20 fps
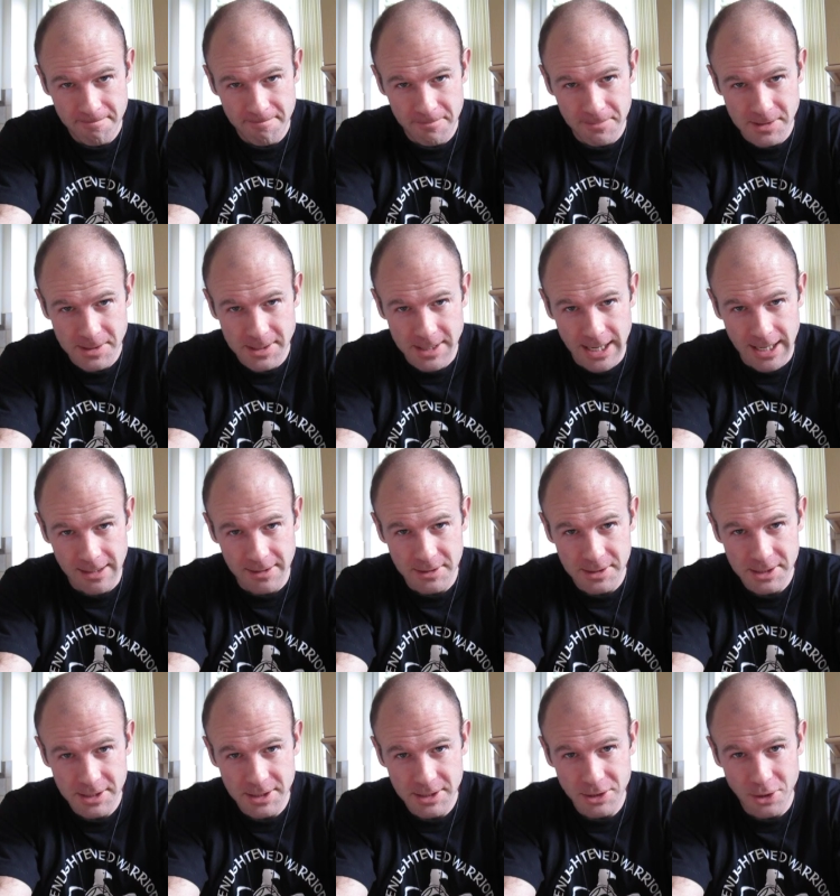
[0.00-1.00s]

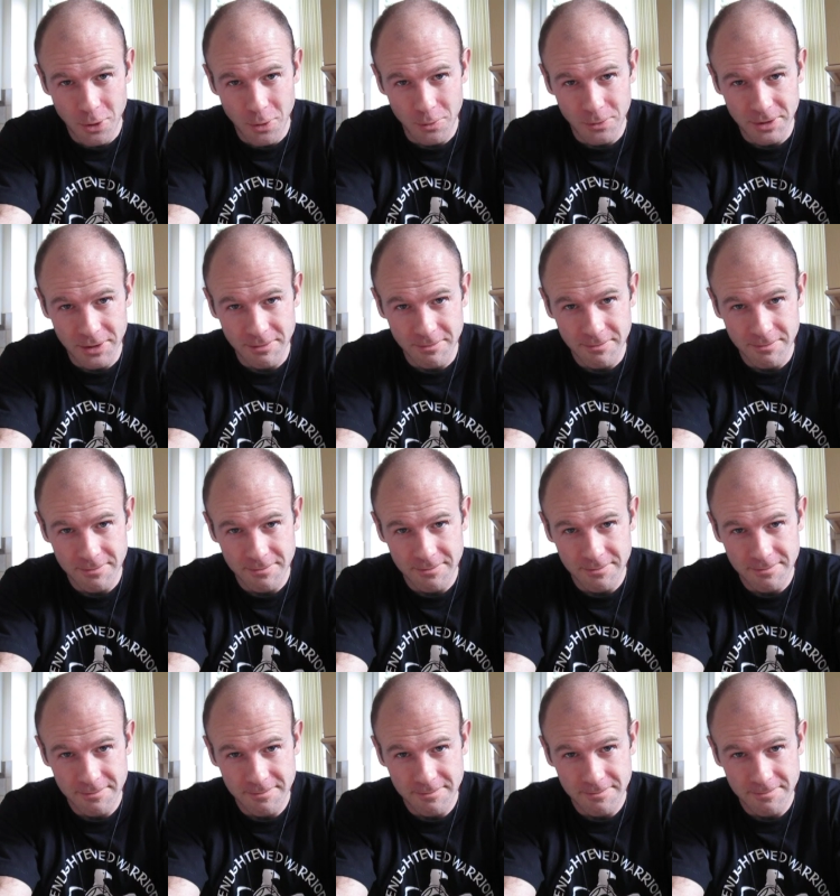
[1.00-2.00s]
Silence is golden.
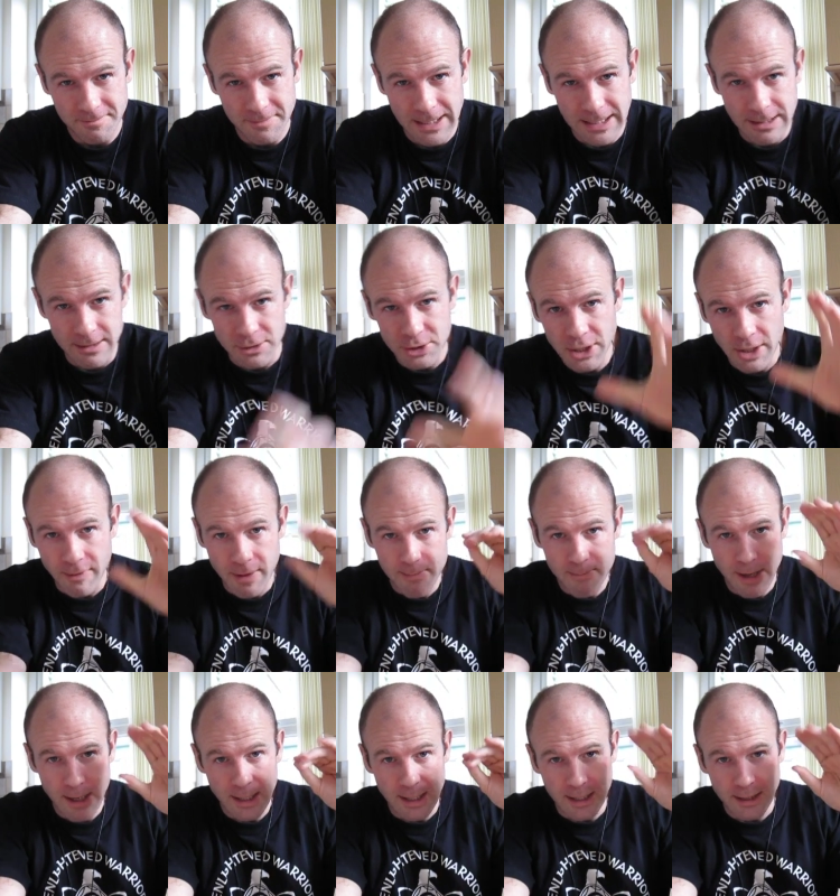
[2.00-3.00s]
That little
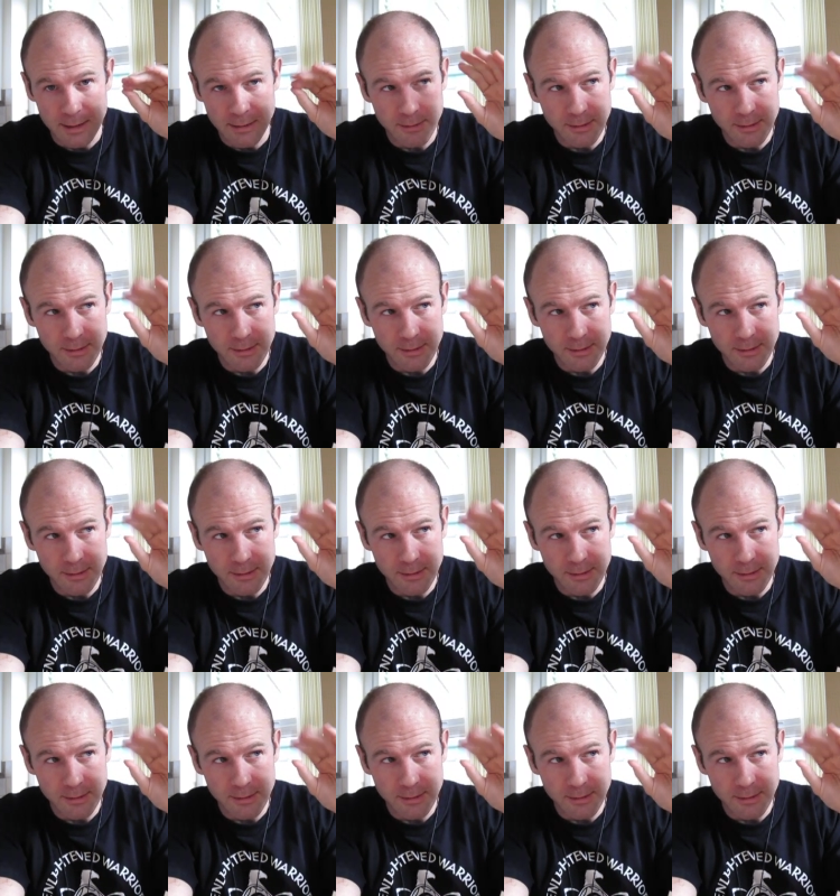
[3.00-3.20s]
chattering monkey.